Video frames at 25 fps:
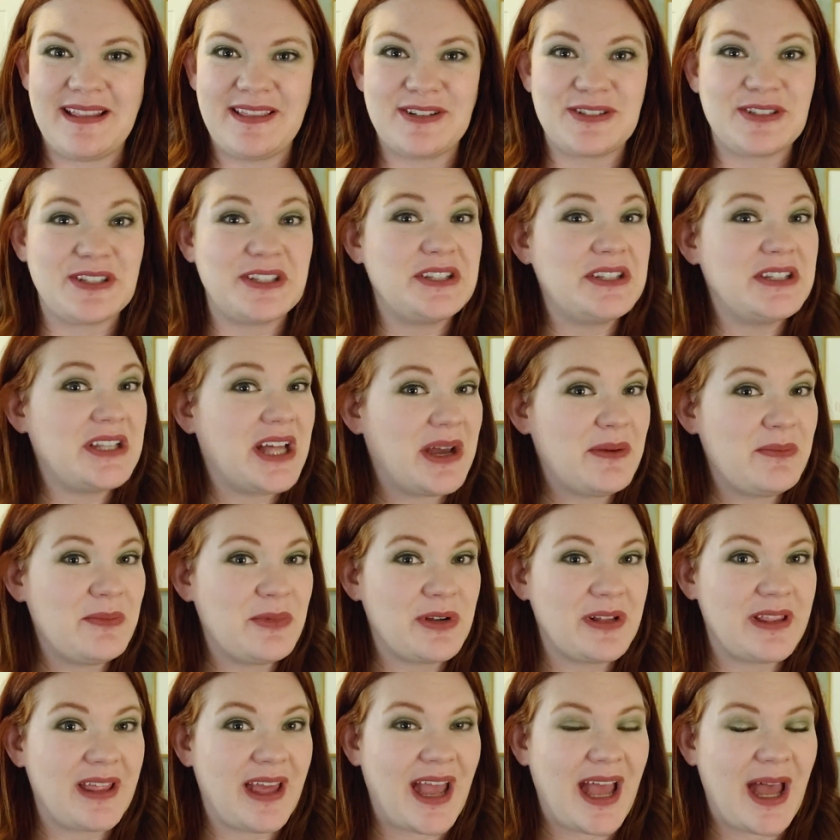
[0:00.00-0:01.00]
There's a lot
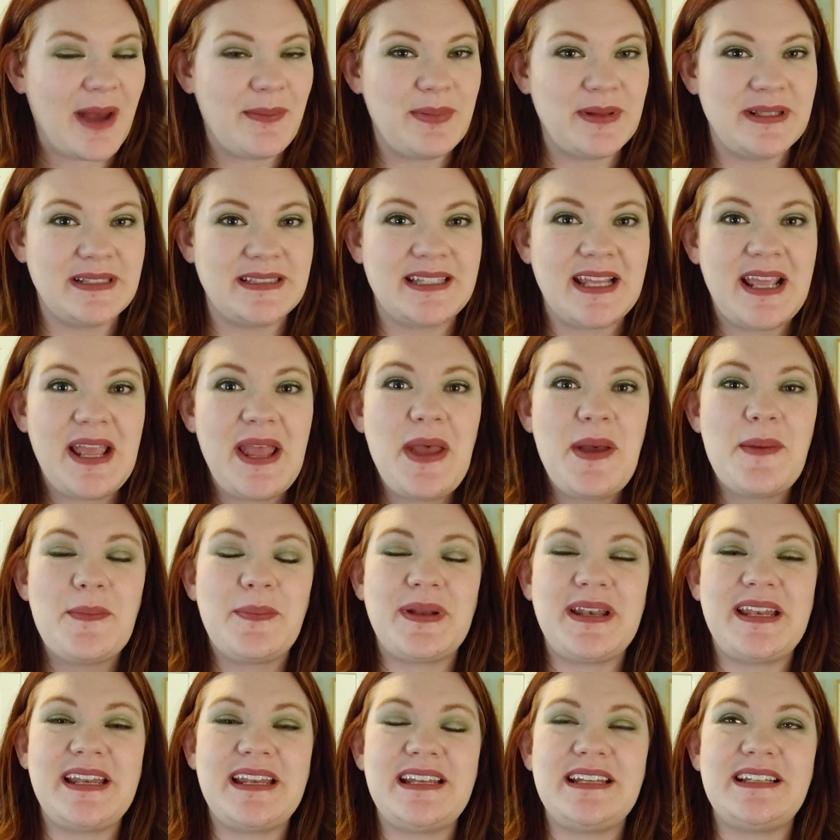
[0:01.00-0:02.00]
more that happens, but it